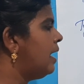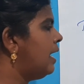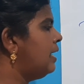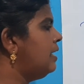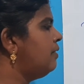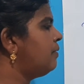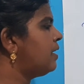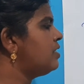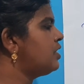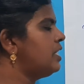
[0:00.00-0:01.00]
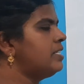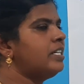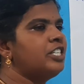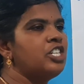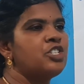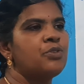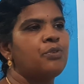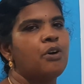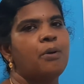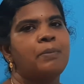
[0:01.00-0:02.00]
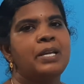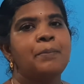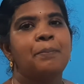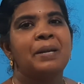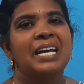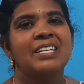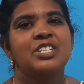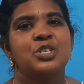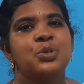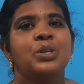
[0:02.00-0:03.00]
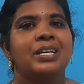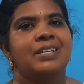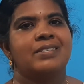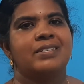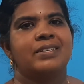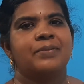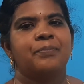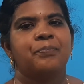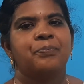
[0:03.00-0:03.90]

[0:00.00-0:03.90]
undifferentiated tissue formed in plant tissue culture.